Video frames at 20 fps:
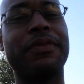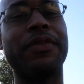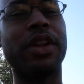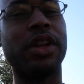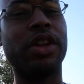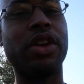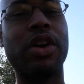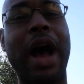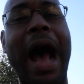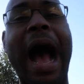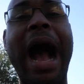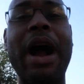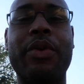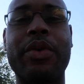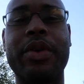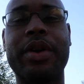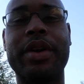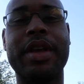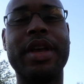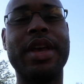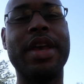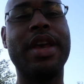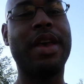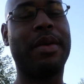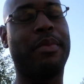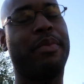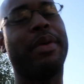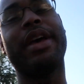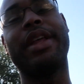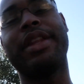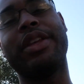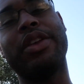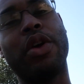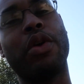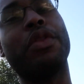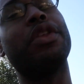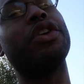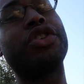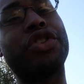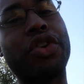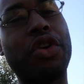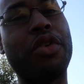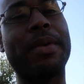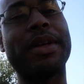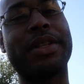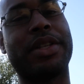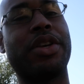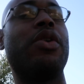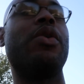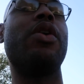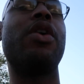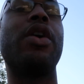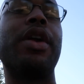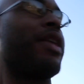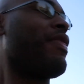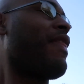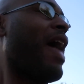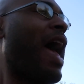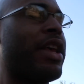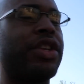feel a little awkward. But you know, the show must go on and